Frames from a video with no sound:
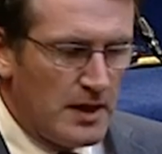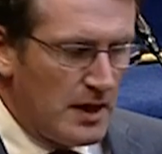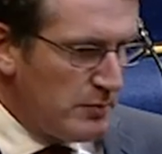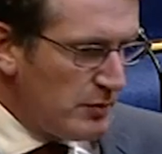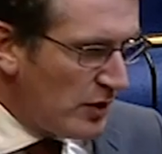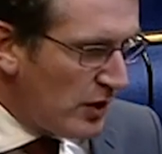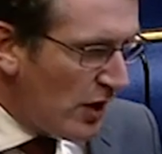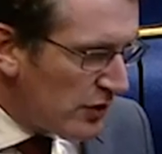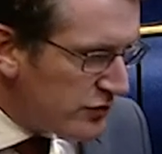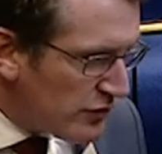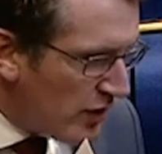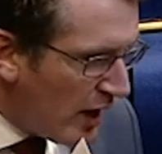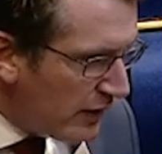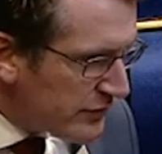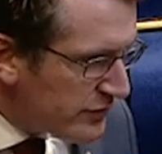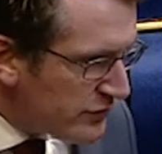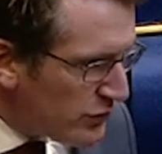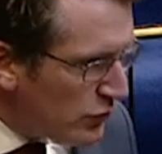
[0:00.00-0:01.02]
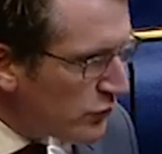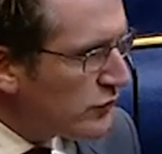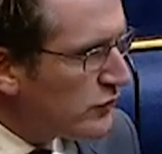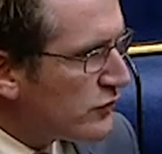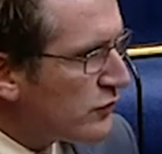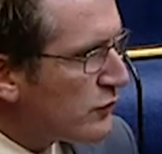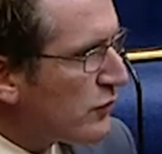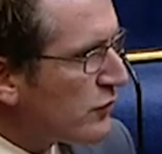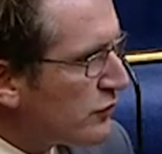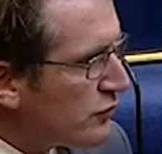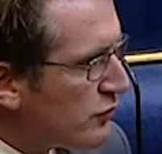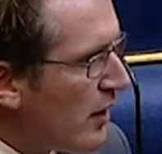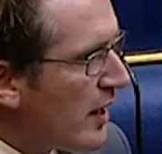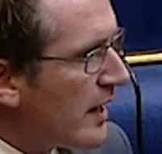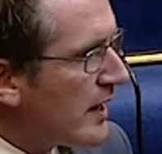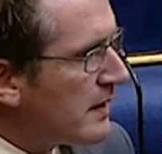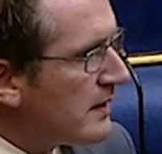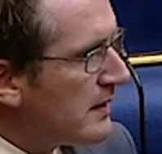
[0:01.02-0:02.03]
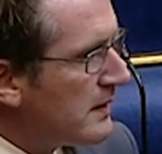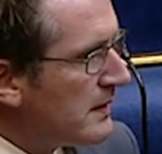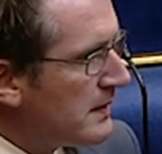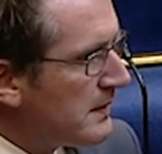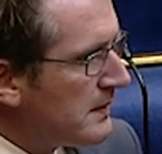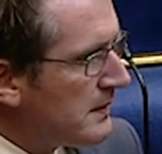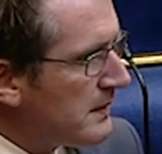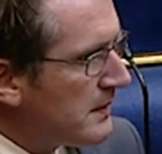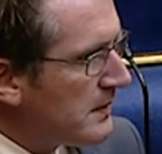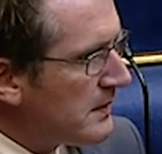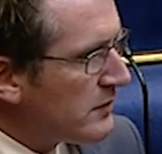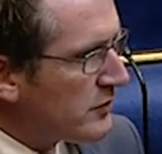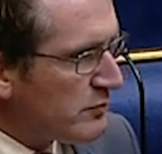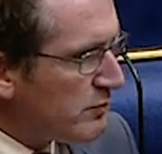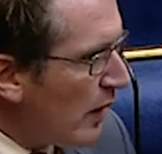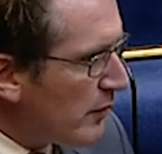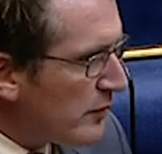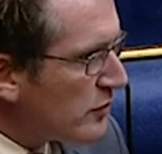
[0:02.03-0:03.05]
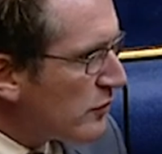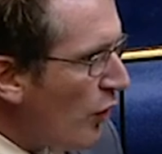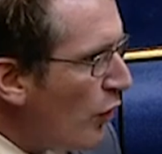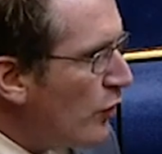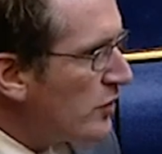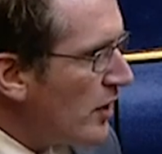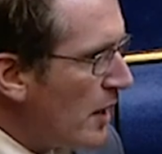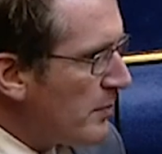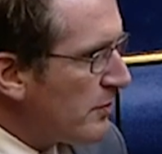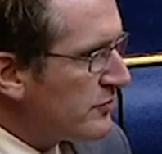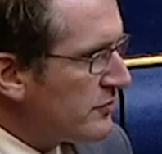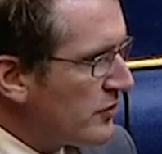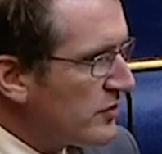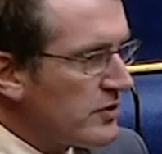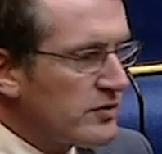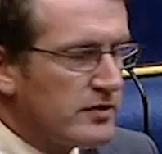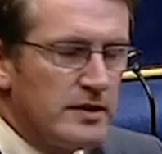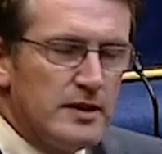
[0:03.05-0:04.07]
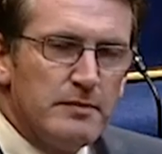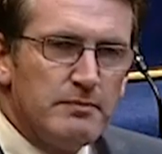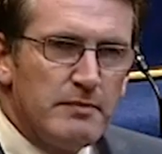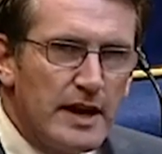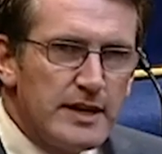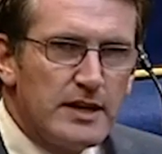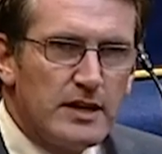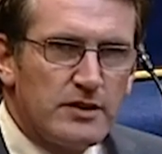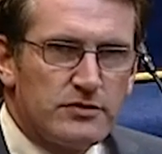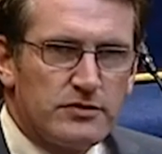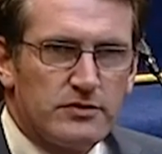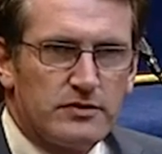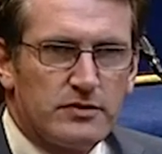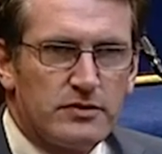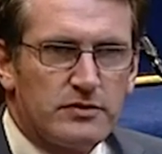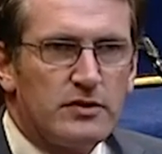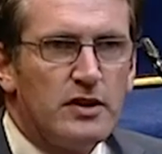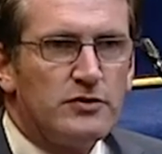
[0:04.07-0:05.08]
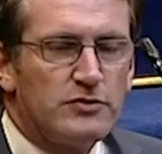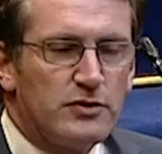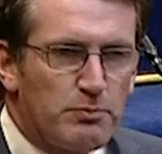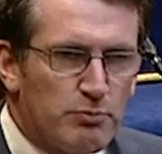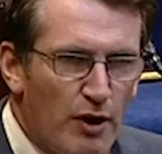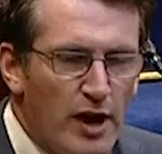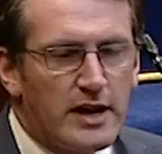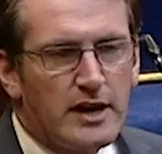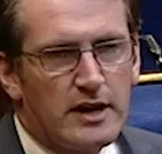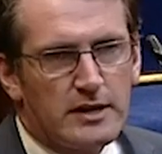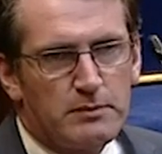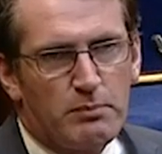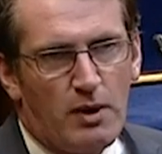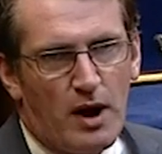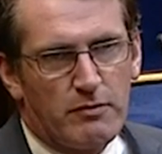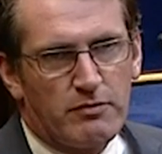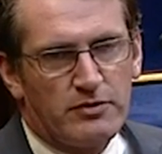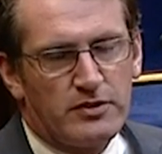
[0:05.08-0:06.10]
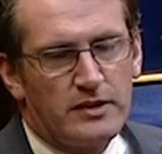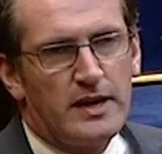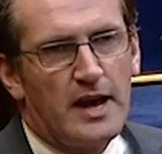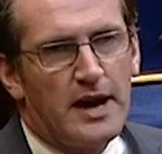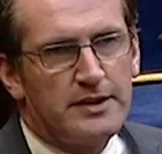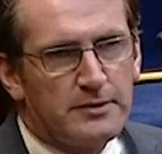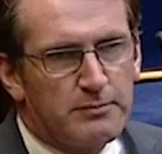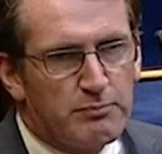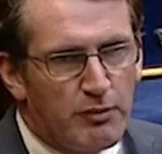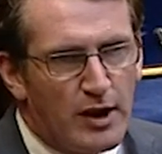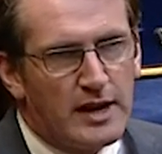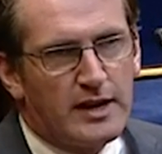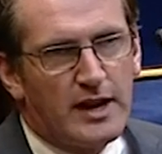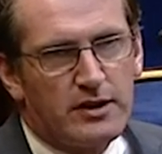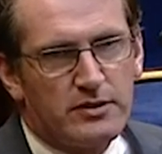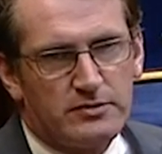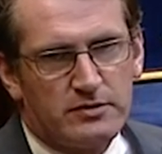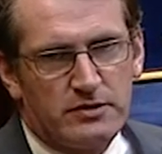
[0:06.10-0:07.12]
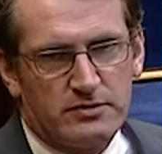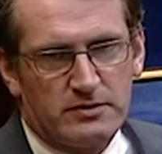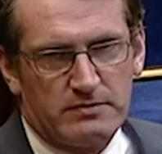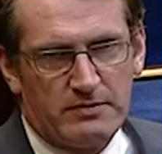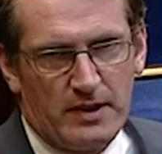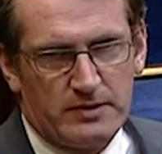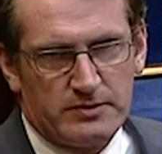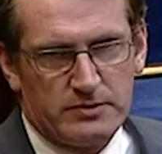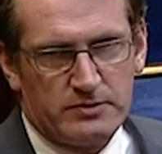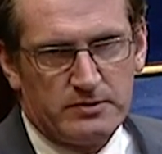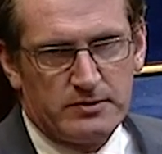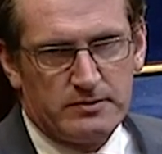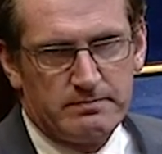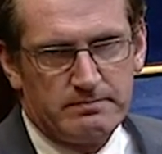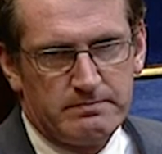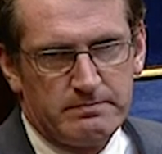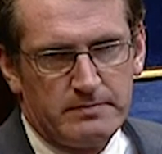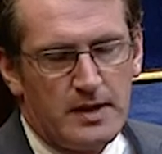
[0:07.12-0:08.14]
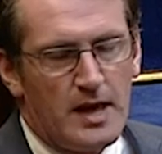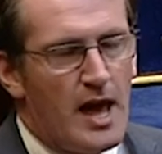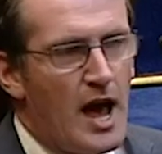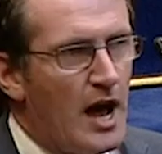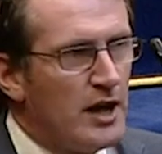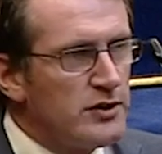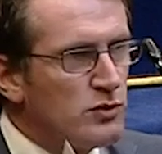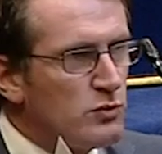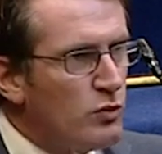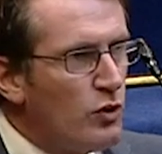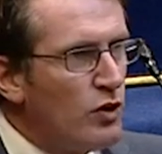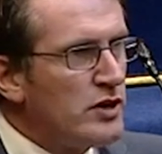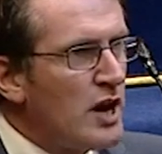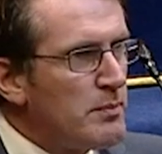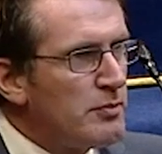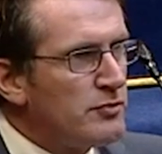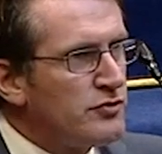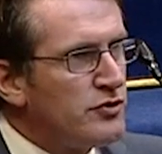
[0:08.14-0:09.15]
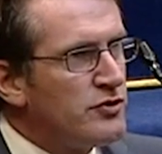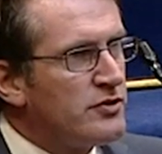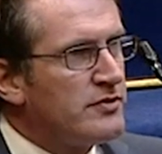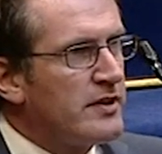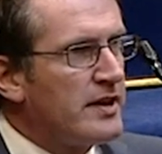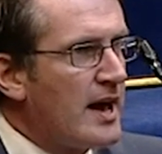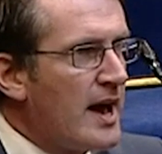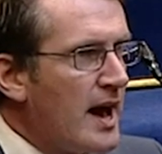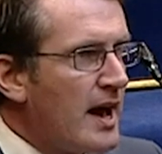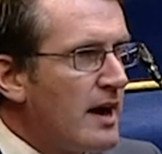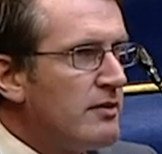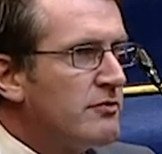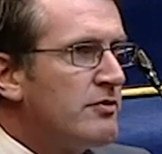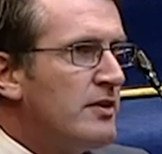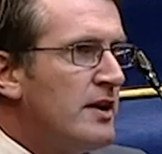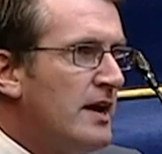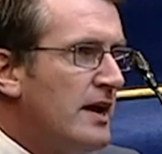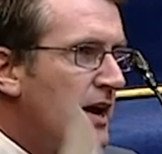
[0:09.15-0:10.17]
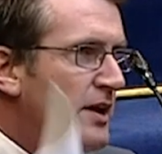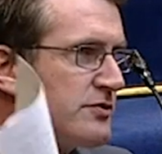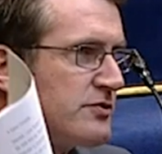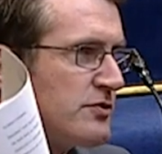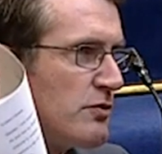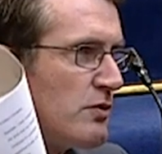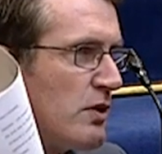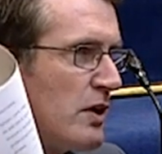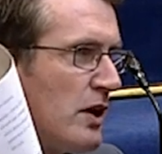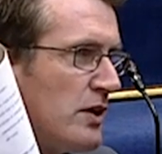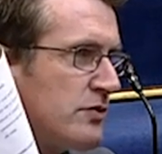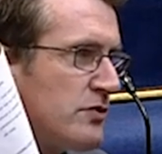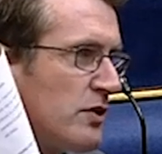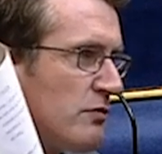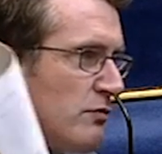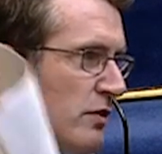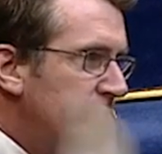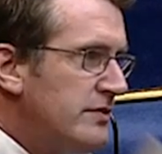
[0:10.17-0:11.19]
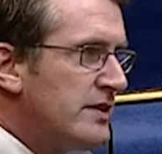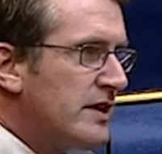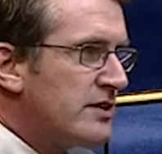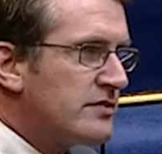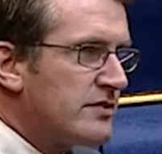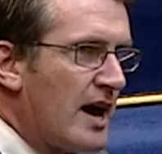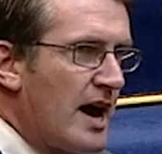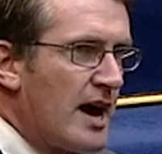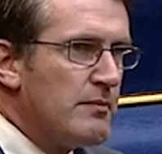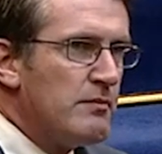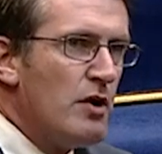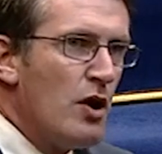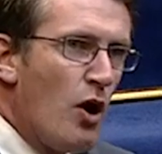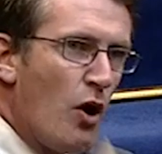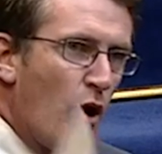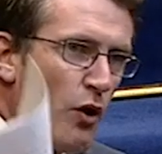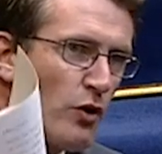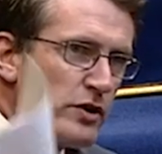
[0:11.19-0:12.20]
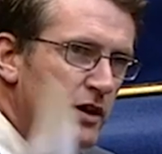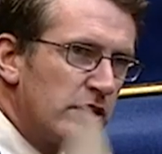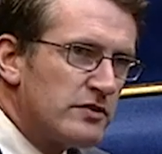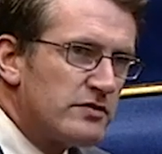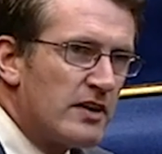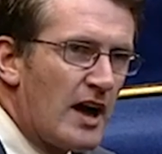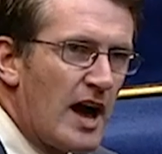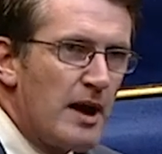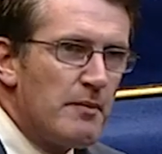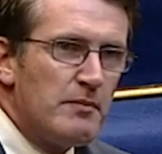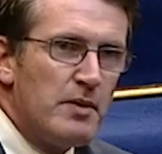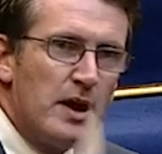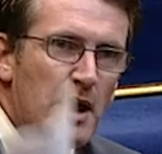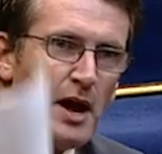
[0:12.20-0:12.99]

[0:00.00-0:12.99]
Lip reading: Because you have students who are trying, this is probably their only opportunity in many instances, to break out of poverty and to break out of disadvantage. And the one opportunity they have is a written exam or an exam